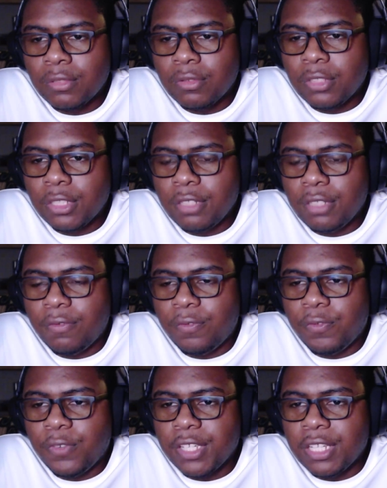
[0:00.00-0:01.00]
Look at
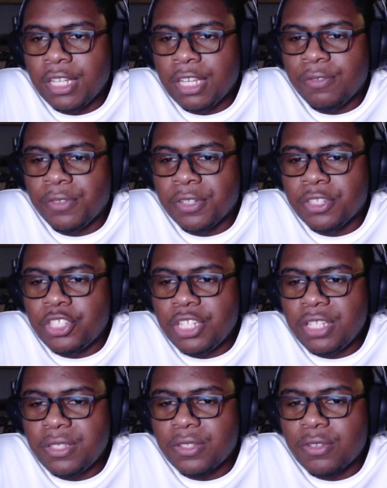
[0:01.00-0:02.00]
fucking Ifrit.
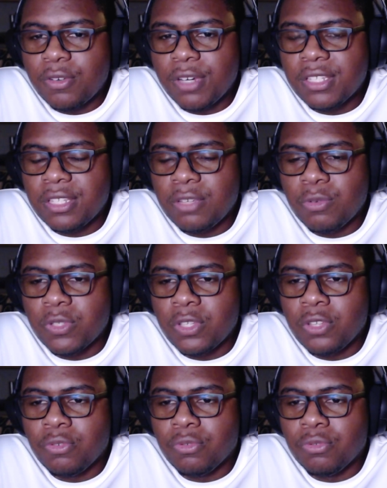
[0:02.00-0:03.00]
Jesus Christ, he was
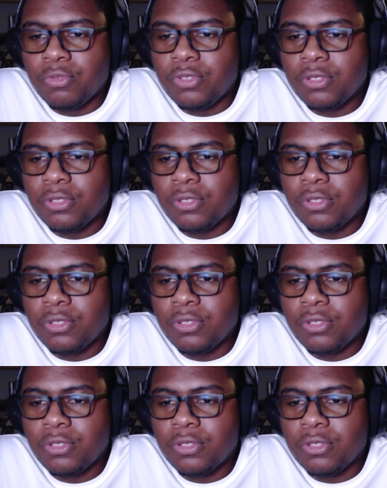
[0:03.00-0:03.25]
huge.